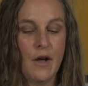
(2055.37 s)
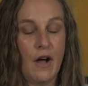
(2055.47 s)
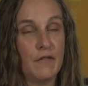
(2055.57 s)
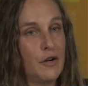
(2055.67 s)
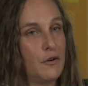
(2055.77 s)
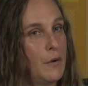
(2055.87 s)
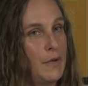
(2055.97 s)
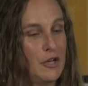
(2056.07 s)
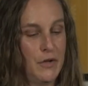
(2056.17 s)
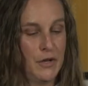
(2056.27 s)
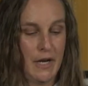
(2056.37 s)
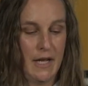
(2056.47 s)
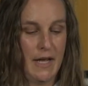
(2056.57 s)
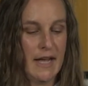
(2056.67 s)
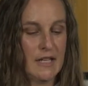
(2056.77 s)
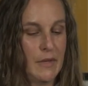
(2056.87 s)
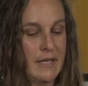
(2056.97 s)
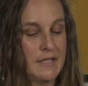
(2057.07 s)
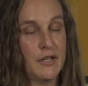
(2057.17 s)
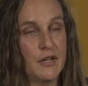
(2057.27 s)
of our growing community as we
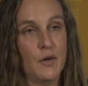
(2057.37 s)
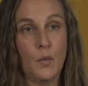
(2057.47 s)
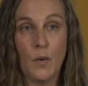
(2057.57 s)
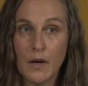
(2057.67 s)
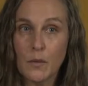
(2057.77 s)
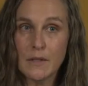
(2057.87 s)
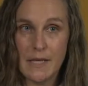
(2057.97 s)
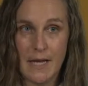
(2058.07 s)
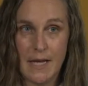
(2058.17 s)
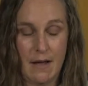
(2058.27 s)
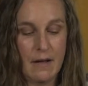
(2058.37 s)
consider what it will take